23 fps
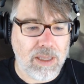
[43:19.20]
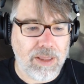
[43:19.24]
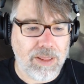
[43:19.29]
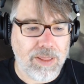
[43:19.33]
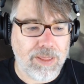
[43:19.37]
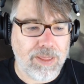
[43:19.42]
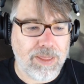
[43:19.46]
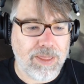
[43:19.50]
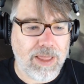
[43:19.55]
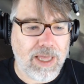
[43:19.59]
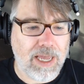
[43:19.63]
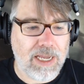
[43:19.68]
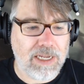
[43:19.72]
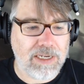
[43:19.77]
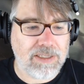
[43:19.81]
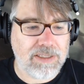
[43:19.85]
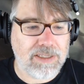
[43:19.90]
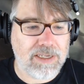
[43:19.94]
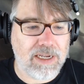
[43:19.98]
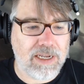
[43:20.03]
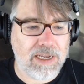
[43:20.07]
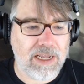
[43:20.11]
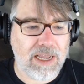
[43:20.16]

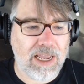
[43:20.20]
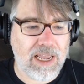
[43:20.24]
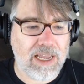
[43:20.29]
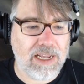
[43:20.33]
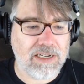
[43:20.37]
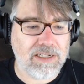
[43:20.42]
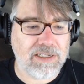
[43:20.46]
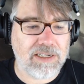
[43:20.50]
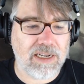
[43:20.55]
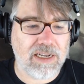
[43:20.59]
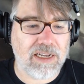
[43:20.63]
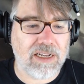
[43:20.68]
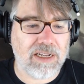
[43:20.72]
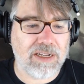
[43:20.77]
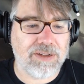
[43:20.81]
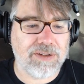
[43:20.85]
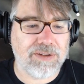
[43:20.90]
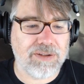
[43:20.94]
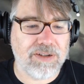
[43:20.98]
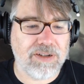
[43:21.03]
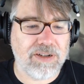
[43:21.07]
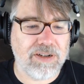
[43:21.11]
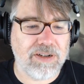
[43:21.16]
That
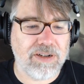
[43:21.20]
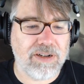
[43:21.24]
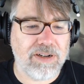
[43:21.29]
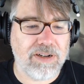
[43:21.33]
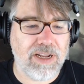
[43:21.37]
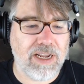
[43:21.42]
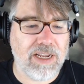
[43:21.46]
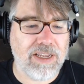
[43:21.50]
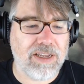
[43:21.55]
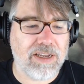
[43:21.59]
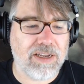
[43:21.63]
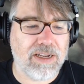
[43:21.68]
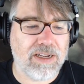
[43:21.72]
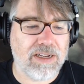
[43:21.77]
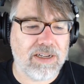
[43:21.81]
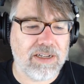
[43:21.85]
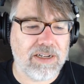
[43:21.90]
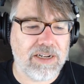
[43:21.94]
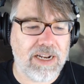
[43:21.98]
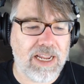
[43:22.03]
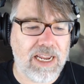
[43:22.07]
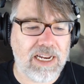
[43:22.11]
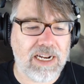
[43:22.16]

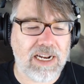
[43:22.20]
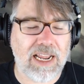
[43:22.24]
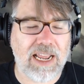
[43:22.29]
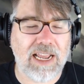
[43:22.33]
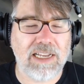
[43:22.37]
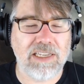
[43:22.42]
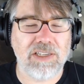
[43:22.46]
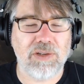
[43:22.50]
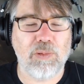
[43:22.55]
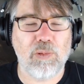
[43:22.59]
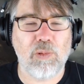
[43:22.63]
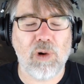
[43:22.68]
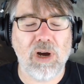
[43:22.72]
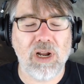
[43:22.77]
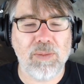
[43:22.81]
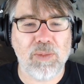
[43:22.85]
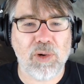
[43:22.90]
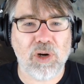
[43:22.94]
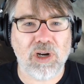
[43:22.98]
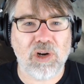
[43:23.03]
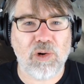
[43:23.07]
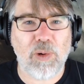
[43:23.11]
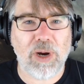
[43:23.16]
Nate has one
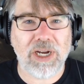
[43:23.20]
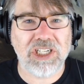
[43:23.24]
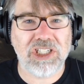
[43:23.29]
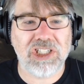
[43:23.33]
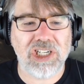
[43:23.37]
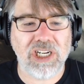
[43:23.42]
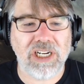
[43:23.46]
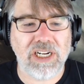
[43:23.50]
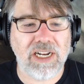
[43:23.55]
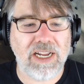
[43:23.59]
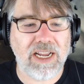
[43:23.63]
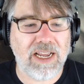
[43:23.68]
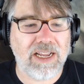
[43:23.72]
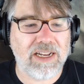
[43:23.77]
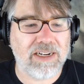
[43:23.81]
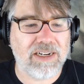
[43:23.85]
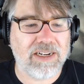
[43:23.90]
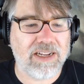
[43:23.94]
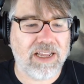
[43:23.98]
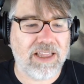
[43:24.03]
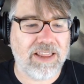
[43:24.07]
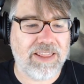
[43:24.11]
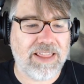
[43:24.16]
more question,
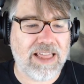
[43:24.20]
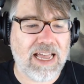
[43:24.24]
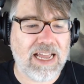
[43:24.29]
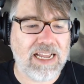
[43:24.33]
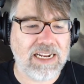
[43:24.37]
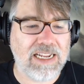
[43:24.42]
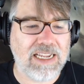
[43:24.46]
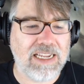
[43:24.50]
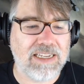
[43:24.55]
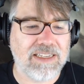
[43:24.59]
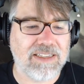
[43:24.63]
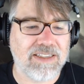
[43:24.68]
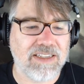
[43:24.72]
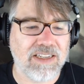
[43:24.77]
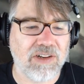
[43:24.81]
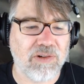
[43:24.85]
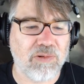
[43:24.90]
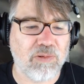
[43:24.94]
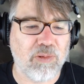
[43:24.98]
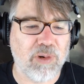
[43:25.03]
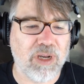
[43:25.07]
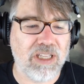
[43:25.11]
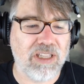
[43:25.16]
and that is,
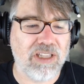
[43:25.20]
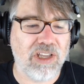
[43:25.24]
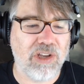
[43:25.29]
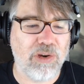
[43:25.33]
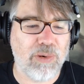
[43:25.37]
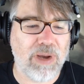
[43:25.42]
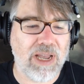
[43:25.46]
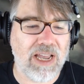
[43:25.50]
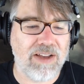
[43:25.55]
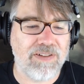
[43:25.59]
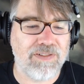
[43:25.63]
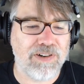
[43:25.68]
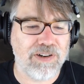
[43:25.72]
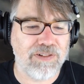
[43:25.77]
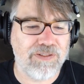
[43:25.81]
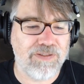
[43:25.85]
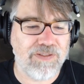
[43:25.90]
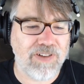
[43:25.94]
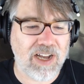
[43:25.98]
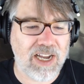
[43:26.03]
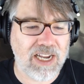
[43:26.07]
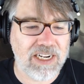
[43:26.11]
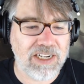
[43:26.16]
will you ever
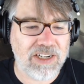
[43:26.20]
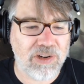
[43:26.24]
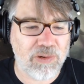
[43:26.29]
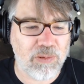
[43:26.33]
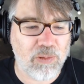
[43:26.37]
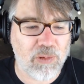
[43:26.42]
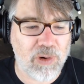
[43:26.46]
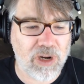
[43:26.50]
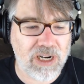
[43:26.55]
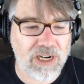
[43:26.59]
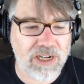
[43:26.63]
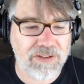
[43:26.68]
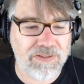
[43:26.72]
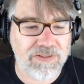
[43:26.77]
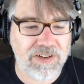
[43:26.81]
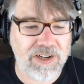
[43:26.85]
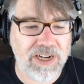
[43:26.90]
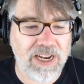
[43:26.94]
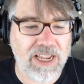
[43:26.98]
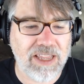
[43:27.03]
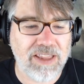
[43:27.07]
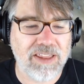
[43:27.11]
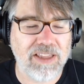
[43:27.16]
find one of
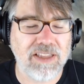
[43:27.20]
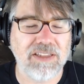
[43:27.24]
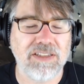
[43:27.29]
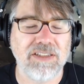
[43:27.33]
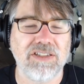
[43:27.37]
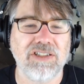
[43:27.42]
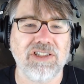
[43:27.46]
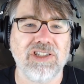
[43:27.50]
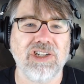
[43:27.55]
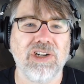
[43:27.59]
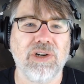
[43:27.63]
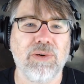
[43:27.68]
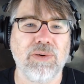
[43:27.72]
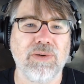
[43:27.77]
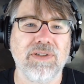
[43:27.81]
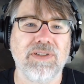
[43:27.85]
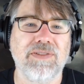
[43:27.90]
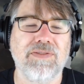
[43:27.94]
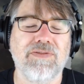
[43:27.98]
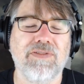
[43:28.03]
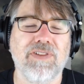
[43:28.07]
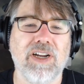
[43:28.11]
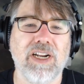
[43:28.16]
Nathan's
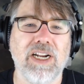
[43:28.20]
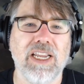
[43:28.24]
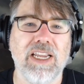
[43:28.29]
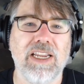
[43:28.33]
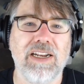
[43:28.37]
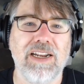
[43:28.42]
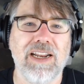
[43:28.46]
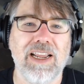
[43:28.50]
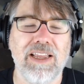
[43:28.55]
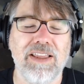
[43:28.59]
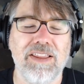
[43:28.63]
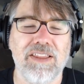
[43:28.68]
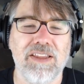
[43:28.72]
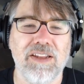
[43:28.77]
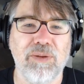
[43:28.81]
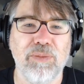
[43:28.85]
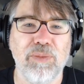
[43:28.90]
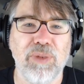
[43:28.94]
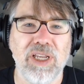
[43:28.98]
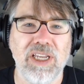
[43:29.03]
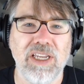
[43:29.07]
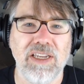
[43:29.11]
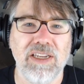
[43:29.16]
jokes funny?
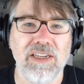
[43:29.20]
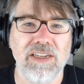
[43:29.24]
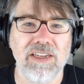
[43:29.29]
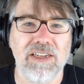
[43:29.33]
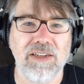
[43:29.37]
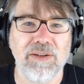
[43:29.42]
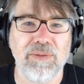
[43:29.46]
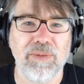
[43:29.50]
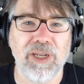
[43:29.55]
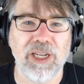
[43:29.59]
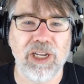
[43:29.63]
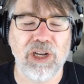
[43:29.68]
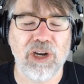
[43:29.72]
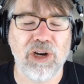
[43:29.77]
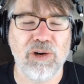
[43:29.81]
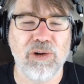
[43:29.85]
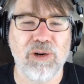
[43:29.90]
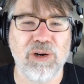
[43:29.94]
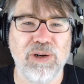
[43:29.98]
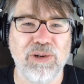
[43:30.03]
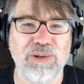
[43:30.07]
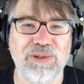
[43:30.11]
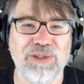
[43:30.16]
Nathan being my
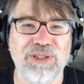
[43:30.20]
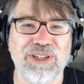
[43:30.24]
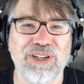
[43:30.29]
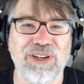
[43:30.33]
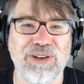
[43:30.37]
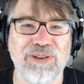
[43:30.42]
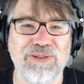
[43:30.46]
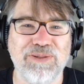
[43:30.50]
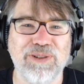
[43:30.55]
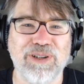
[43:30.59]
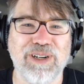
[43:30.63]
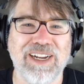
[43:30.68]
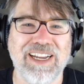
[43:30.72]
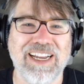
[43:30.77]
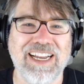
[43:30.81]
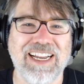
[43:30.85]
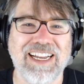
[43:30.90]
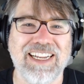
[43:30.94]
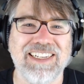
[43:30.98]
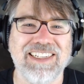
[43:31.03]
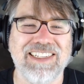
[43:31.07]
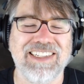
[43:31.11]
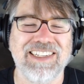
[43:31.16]
co-host over
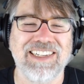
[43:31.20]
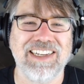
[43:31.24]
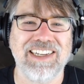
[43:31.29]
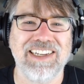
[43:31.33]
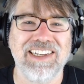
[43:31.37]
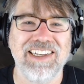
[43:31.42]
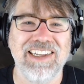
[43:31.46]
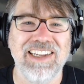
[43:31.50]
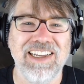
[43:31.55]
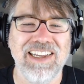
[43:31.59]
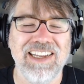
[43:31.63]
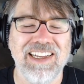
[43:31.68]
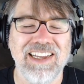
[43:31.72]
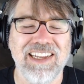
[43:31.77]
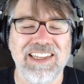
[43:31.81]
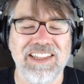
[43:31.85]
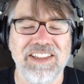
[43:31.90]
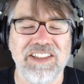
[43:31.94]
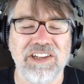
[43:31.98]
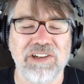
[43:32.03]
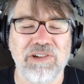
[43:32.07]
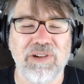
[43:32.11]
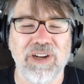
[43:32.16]
at
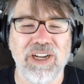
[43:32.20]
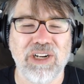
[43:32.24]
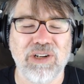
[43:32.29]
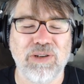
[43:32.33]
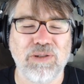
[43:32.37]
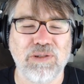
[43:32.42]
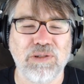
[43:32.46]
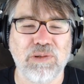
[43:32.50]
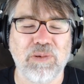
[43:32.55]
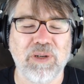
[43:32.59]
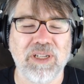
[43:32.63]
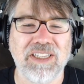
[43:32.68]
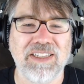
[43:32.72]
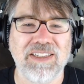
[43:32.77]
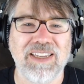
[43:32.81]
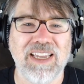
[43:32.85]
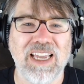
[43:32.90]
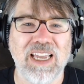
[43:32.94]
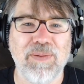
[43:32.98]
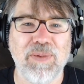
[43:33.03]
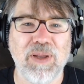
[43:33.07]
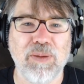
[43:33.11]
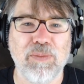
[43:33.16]
the Great Old Ones
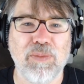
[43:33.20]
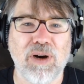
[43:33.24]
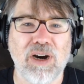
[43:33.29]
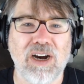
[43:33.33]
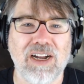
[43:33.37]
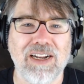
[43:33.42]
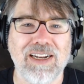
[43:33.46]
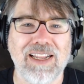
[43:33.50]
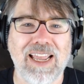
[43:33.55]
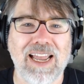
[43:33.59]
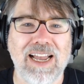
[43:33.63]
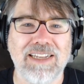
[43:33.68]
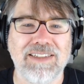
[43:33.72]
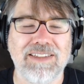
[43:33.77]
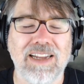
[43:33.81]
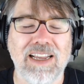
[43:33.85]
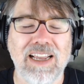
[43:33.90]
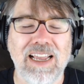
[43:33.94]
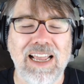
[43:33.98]
Gaming Podcast.